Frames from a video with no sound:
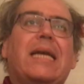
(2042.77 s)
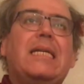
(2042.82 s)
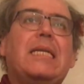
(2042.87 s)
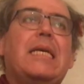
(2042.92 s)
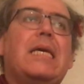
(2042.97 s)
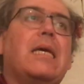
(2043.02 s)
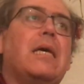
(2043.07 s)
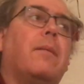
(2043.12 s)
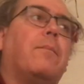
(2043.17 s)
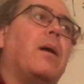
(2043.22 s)

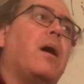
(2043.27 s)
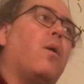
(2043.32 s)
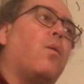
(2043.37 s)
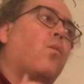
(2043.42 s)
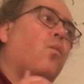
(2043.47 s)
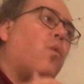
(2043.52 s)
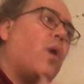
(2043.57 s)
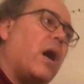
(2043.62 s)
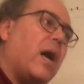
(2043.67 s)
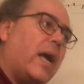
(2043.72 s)
idea
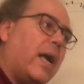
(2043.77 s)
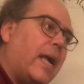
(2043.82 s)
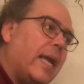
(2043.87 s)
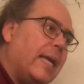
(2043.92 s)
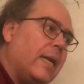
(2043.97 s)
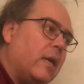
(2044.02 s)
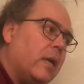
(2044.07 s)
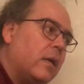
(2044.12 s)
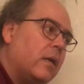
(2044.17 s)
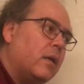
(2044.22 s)
about
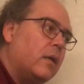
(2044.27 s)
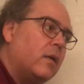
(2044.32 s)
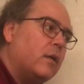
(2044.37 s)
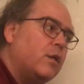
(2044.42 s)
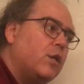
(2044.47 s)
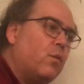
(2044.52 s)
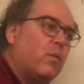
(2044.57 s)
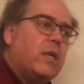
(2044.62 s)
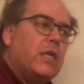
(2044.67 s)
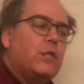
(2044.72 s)
why
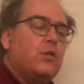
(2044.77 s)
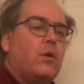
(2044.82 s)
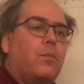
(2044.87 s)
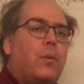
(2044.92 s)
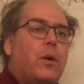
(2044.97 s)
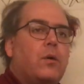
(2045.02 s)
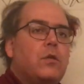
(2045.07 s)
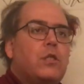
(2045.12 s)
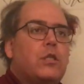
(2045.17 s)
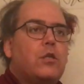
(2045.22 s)
you want to do a
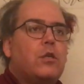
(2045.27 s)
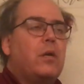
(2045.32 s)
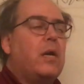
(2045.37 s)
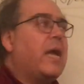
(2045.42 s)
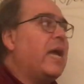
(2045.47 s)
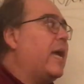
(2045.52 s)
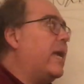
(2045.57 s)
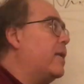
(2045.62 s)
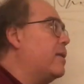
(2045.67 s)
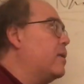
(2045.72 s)

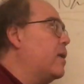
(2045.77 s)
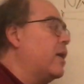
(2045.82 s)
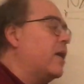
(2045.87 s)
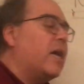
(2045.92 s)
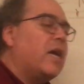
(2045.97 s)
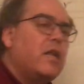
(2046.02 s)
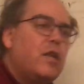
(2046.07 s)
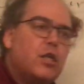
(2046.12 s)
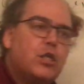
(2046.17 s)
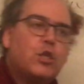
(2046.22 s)
poster and
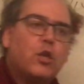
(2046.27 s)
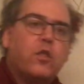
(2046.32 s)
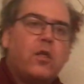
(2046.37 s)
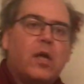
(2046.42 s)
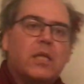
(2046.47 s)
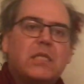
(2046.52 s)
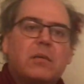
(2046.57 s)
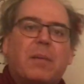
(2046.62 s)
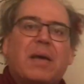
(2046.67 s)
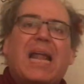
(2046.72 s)
initial
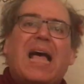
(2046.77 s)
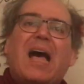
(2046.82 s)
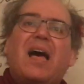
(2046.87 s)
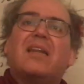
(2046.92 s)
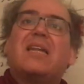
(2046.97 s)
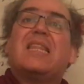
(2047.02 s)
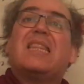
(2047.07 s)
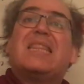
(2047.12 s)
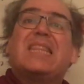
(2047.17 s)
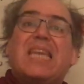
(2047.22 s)
thoughts about
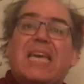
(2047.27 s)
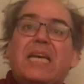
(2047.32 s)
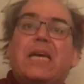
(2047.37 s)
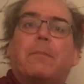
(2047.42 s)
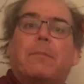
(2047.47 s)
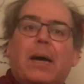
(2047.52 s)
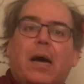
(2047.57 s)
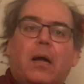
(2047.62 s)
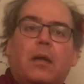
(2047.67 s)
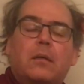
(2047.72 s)
how to think
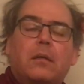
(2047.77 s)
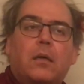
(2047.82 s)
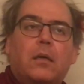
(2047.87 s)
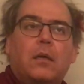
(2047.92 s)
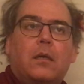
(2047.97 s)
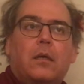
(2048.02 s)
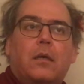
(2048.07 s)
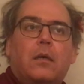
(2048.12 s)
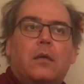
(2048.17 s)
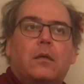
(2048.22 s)
about
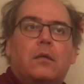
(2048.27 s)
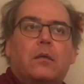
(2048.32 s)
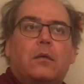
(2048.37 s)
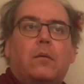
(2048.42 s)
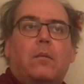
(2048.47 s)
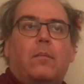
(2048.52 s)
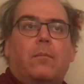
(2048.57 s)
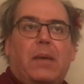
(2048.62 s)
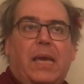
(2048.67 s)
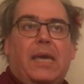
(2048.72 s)

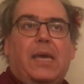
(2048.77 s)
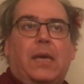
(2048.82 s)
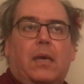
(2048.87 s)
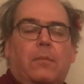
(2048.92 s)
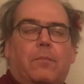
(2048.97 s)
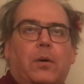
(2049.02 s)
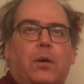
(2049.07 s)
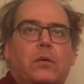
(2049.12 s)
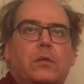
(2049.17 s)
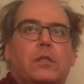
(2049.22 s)
making
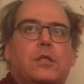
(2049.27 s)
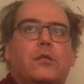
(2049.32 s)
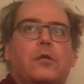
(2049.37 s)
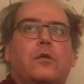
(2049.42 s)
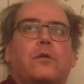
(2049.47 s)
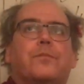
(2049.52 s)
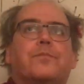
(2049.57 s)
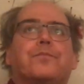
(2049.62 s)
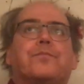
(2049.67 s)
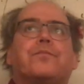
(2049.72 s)
a
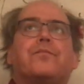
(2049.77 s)
poster.